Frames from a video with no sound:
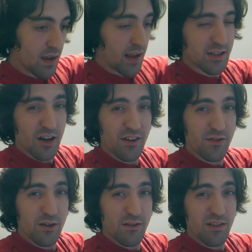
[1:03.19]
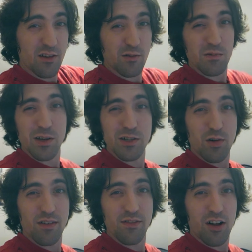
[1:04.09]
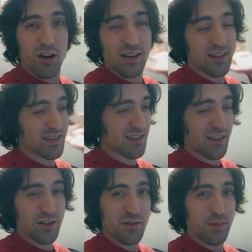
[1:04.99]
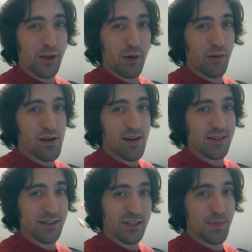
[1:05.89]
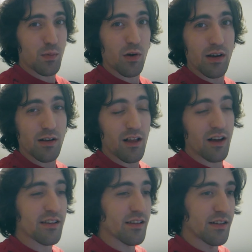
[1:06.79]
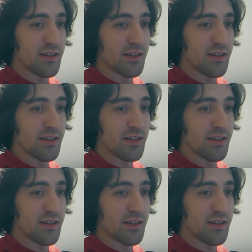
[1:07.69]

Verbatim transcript: And sorry for another really short vlog. Nothing's really been going on, just been working a lot.